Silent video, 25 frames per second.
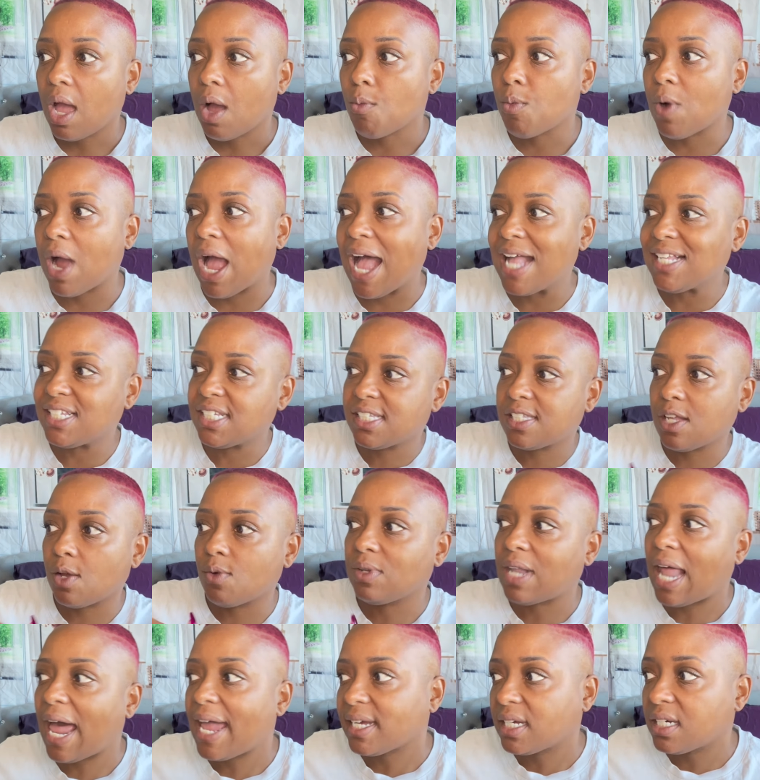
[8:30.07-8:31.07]
Well, I just
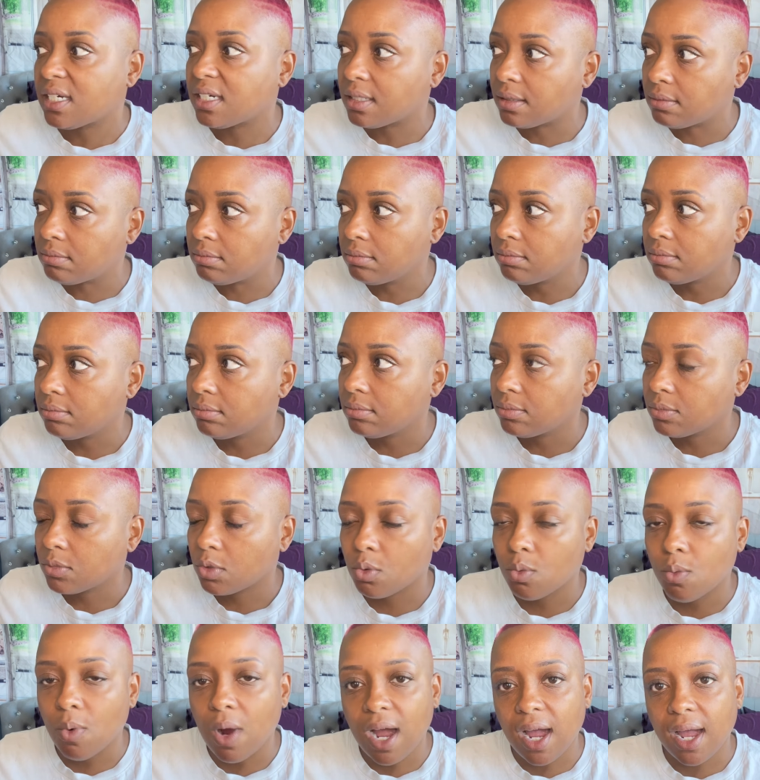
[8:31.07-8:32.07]
don't like her.
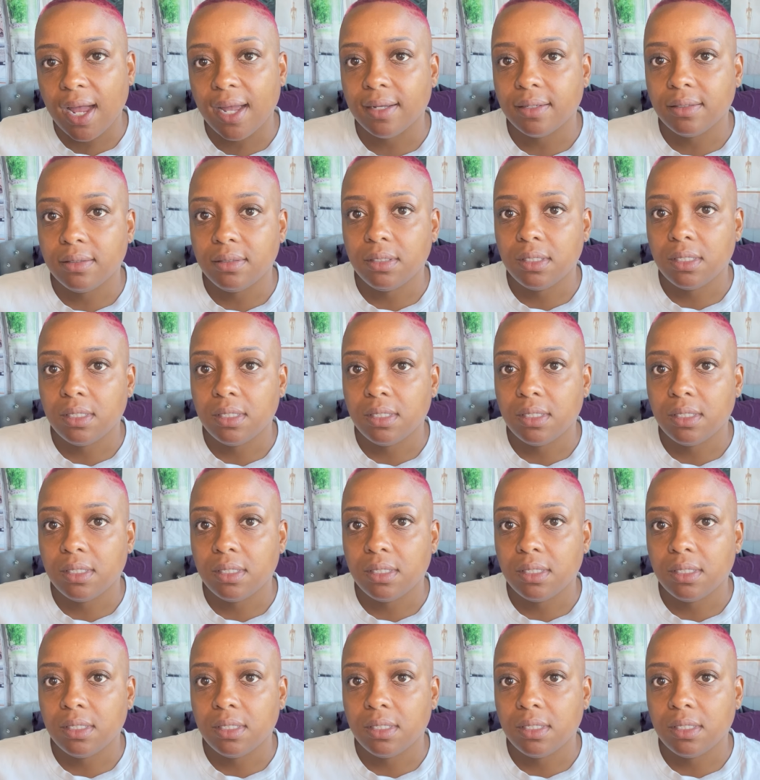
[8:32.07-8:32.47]
Why?